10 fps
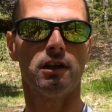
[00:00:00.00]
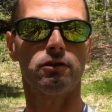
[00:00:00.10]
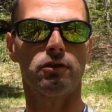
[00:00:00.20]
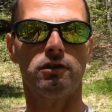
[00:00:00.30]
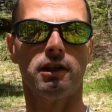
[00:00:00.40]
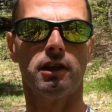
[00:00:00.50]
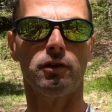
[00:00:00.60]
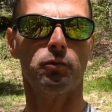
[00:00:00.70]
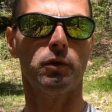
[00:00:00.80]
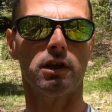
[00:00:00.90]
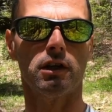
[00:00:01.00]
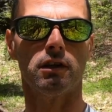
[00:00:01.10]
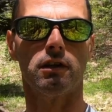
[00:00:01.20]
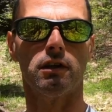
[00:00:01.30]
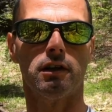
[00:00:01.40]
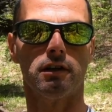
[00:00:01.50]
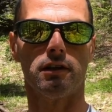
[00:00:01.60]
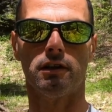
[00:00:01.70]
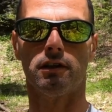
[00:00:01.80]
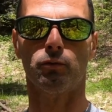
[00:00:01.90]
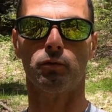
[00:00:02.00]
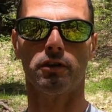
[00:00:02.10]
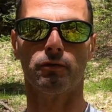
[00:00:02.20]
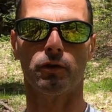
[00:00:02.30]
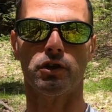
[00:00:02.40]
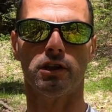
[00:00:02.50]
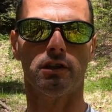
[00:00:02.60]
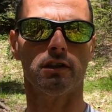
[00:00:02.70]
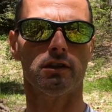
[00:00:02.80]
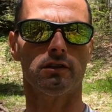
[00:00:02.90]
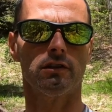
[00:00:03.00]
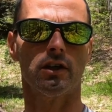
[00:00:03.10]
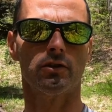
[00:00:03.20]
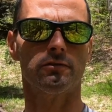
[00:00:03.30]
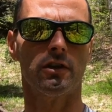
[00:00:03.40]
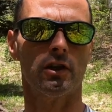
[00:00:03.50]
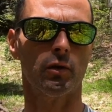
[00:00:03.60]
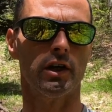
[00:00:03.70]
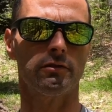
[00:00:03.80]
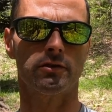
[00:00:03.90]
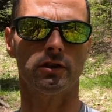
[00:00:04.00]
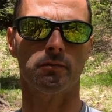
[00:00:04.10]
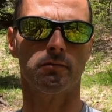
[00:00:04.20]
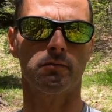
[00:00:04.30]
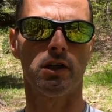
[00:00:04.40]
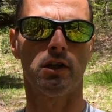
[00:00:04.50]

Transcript: Today we are in West Virginia, not too far away from